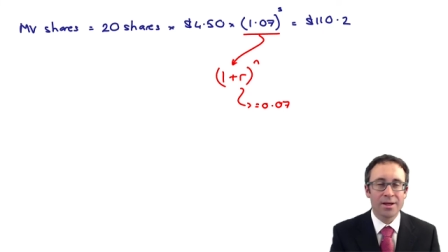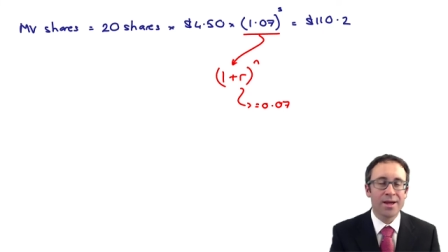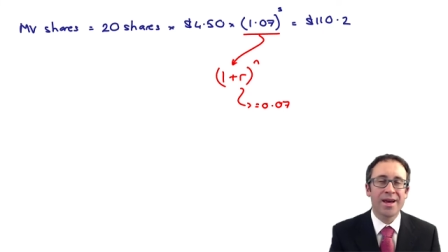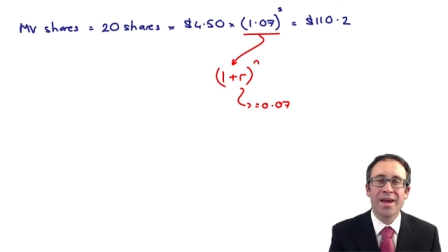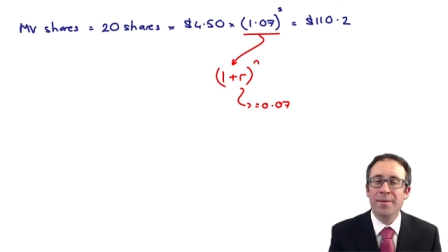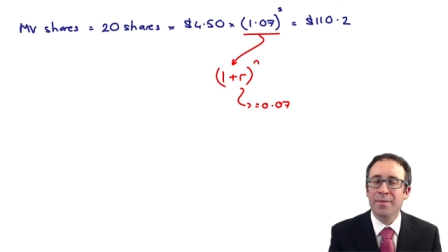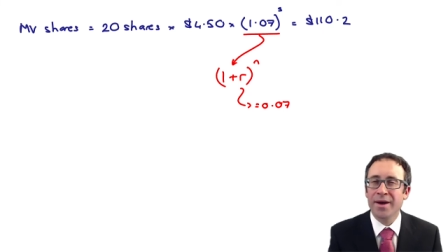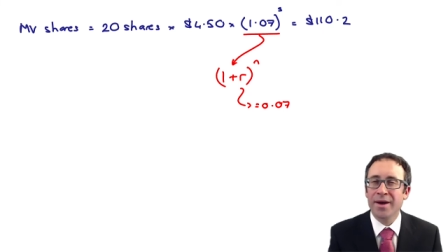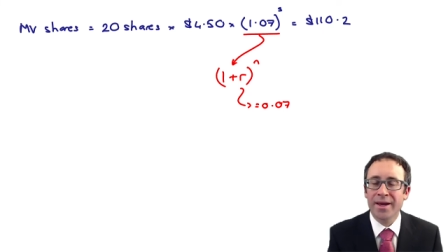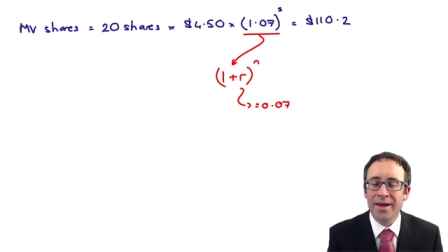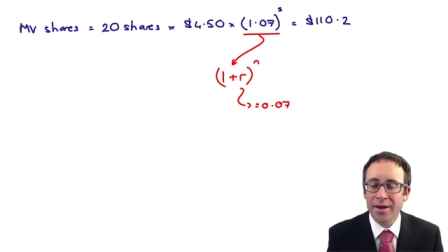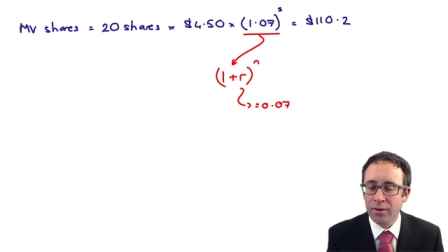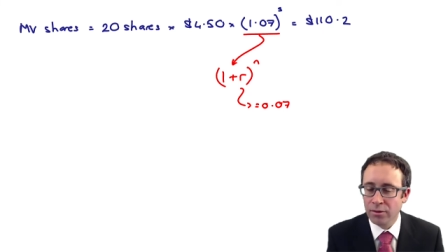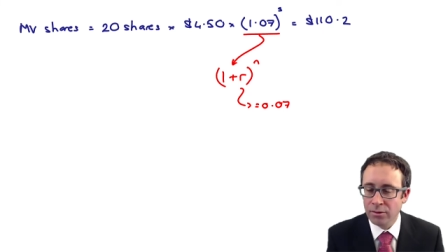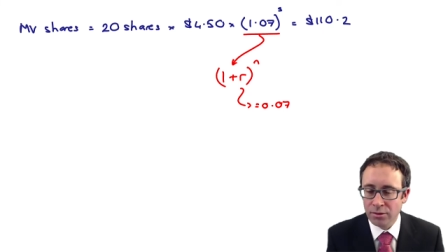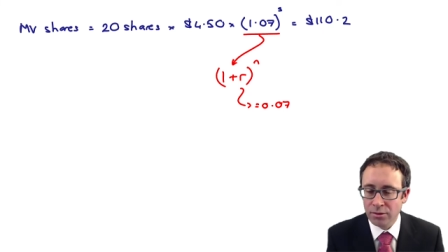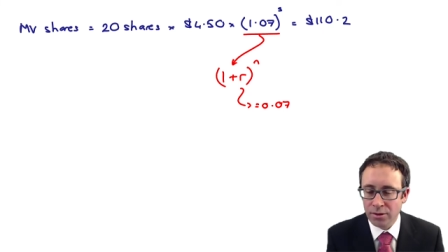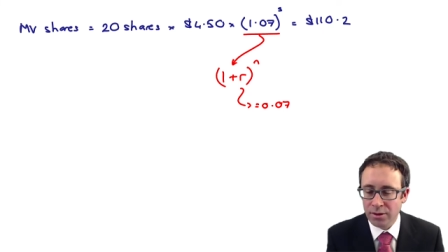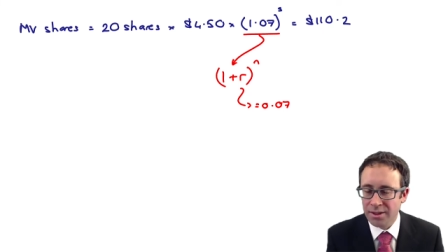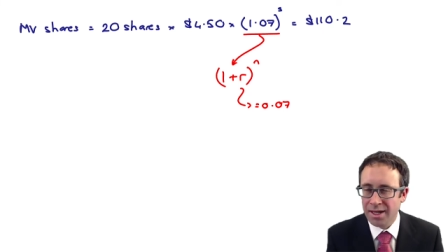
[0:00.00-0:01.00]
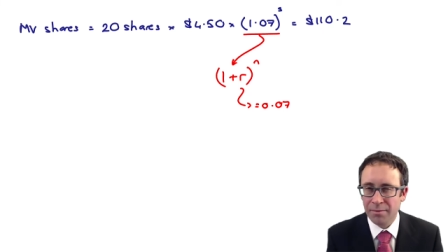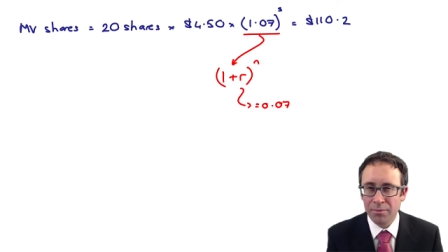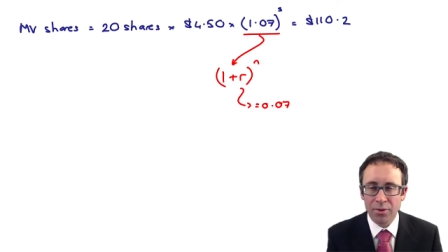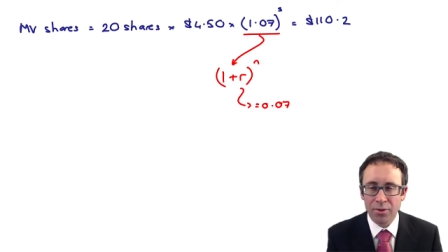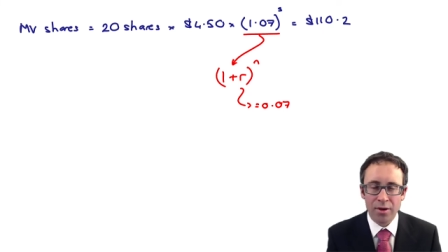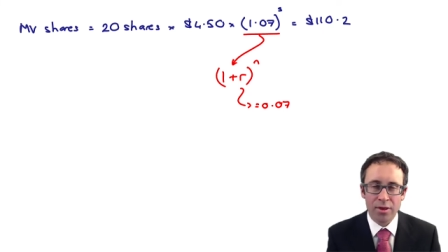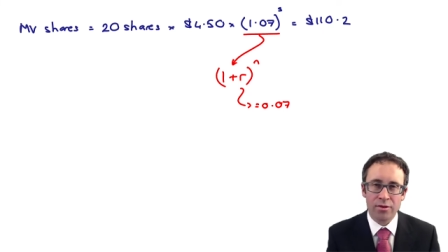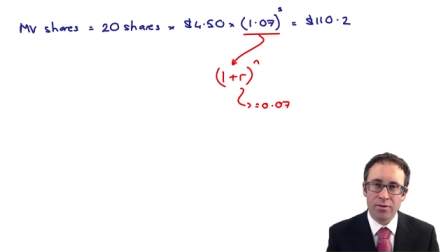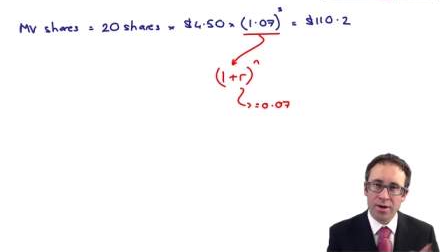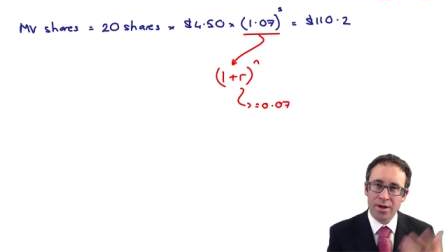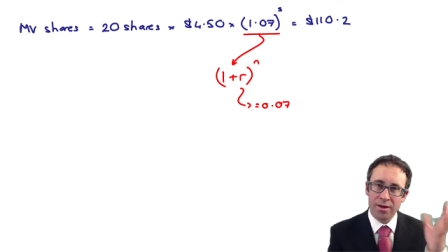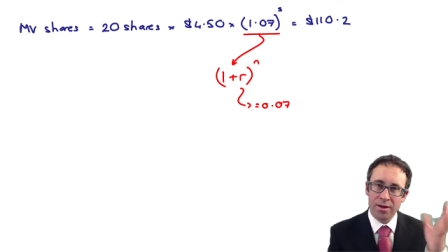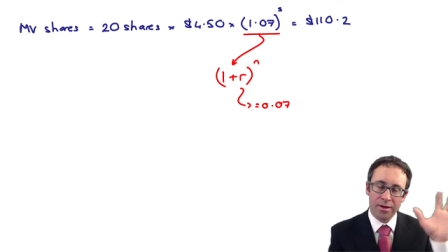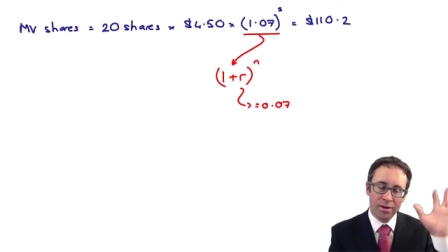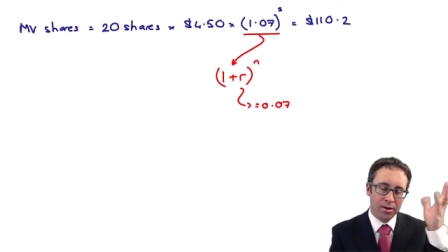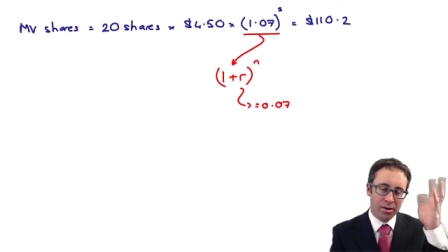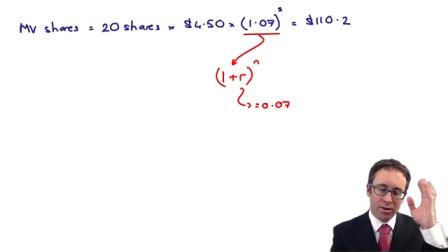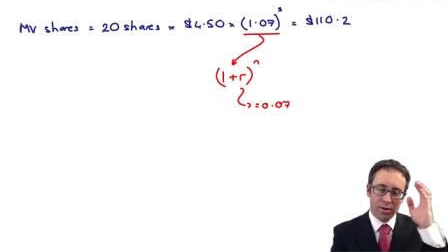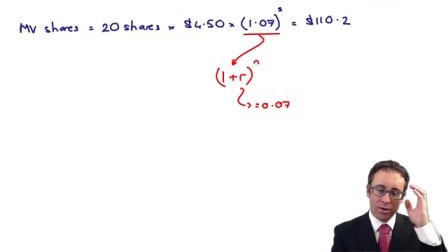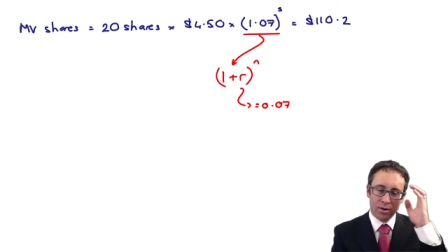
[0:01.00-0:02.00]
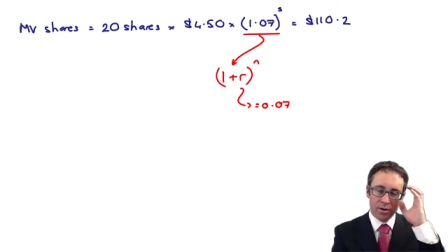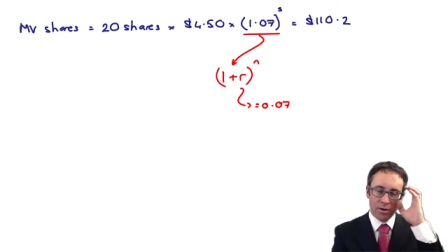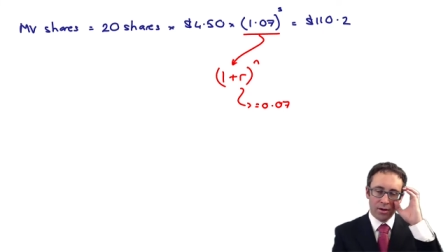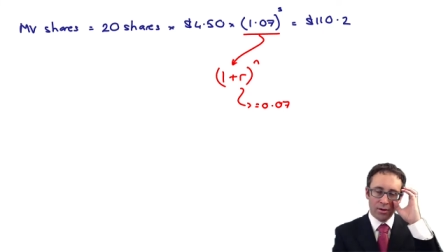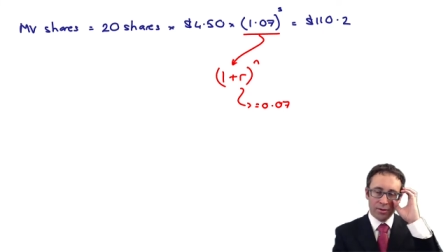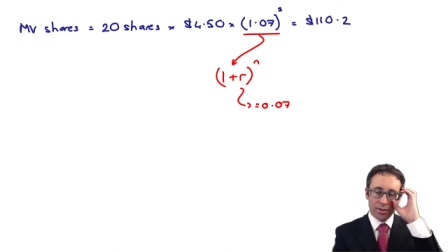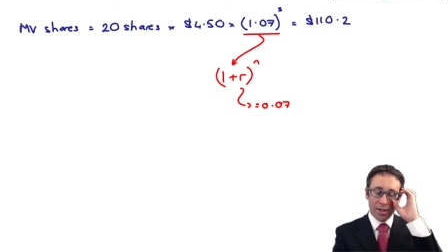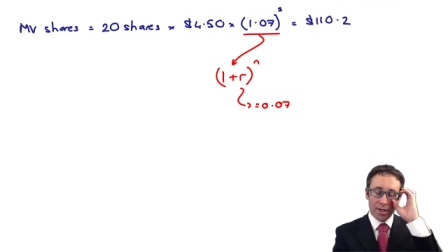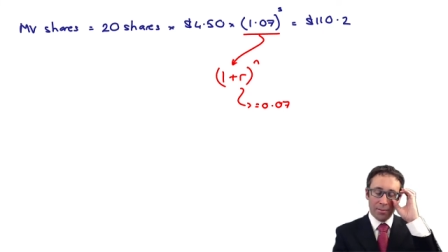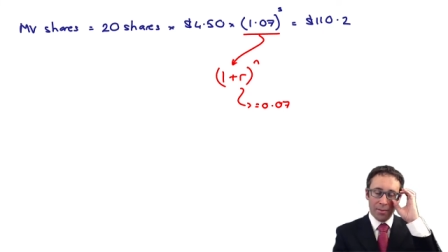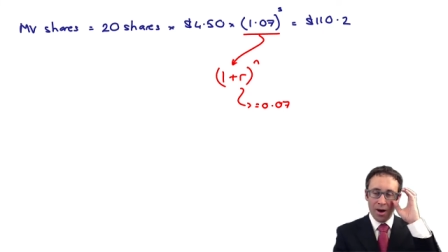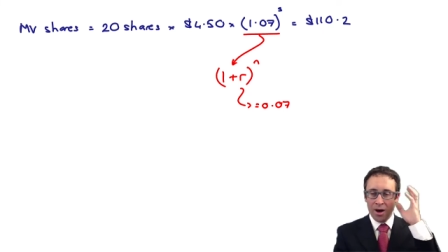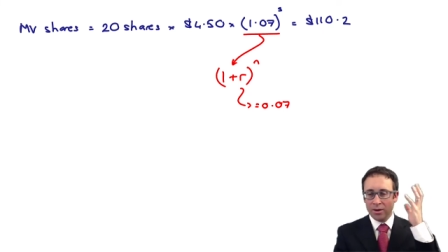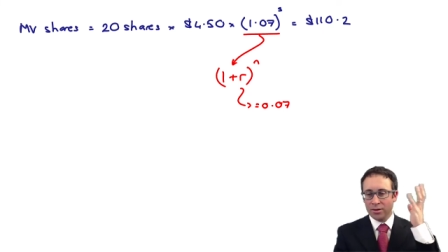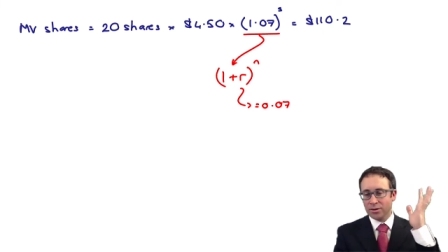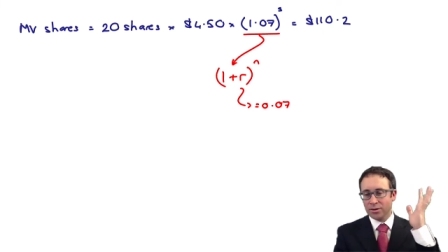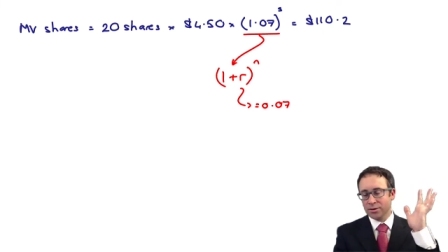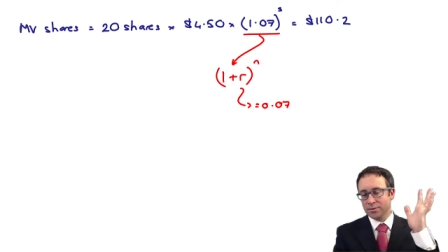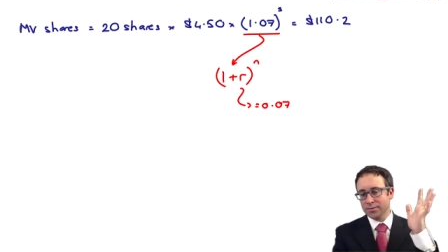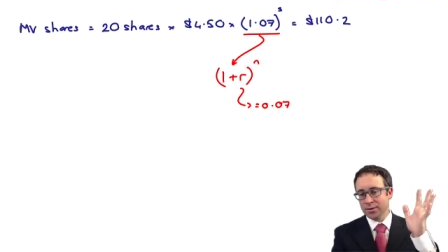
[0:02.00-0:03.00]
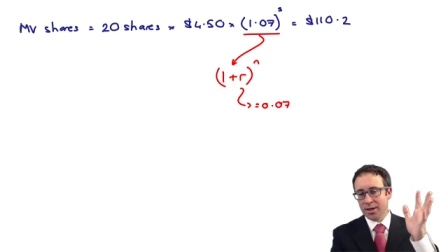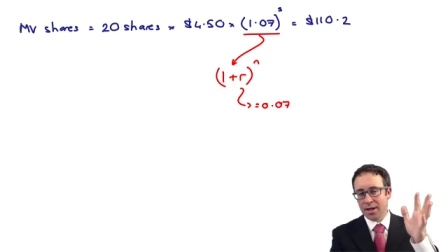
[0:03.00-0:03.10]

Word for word: Yeah, you might get 110.3. You're not going to lose any marks.